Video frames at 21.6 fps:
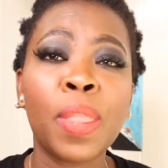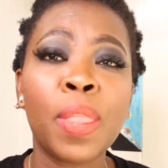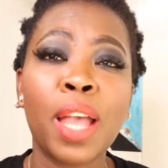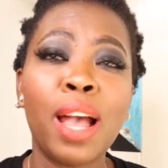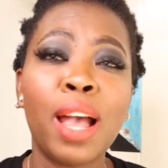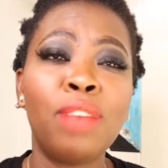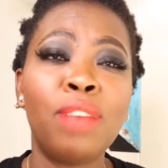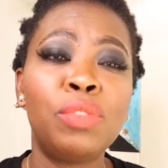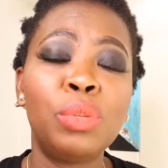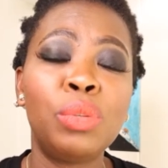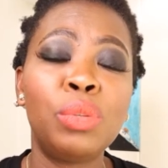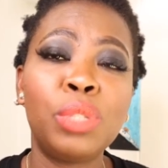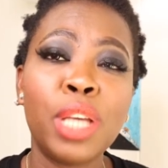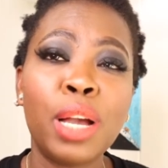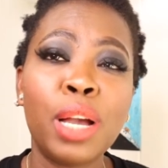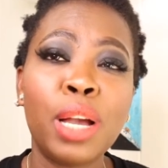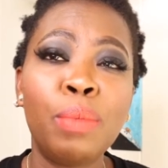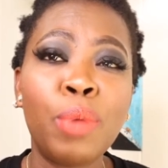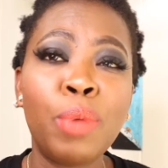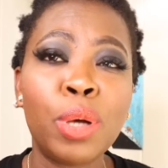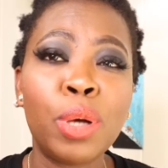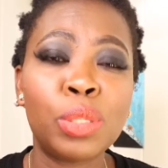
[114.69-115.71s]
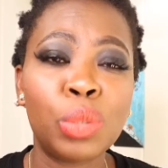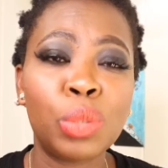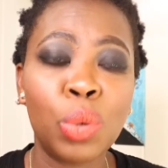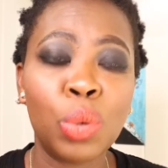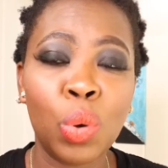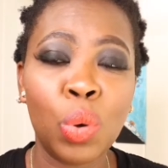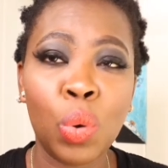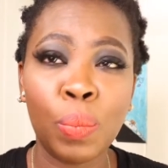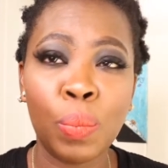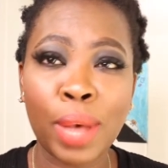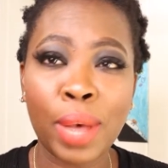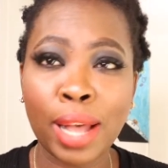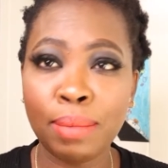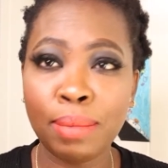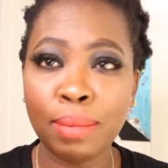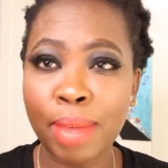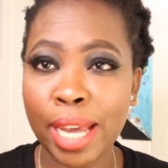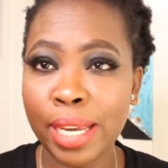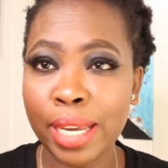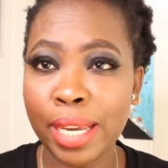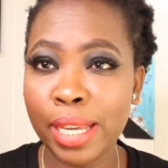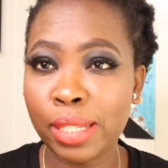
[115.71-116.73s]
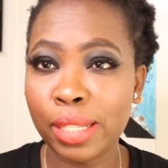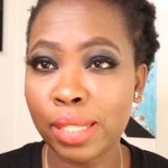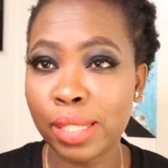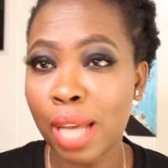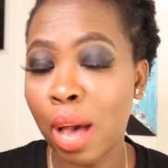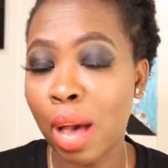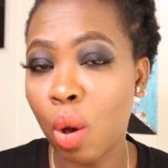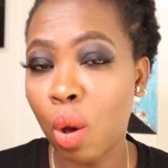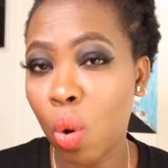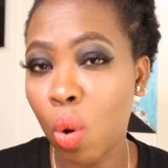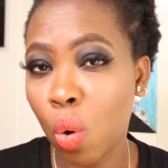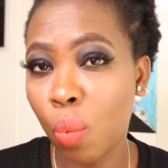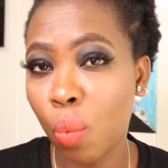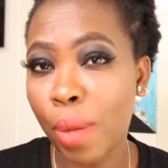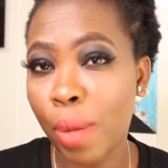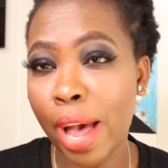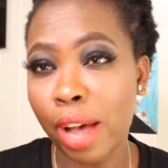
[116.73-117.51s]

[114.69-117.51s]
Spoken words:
I have to take bus home, and my kids are home.